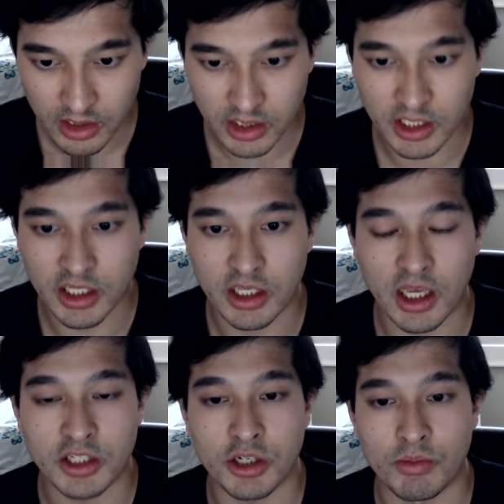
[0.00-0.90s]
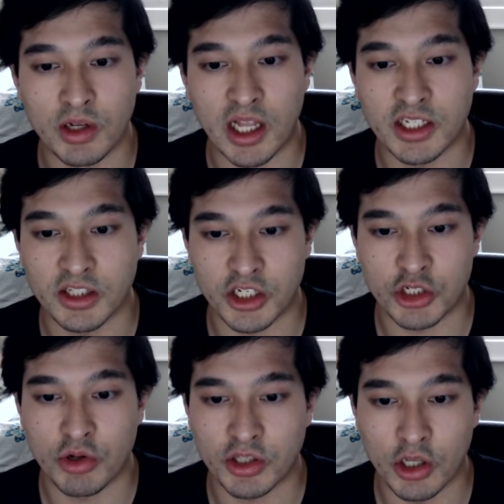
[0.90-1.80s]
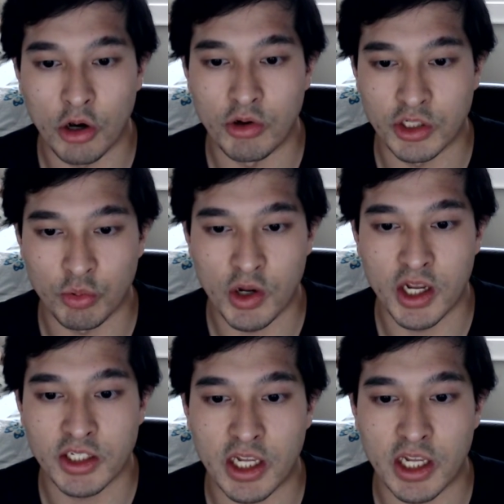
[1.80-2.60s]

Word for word: He ends up realizing that strength always wins,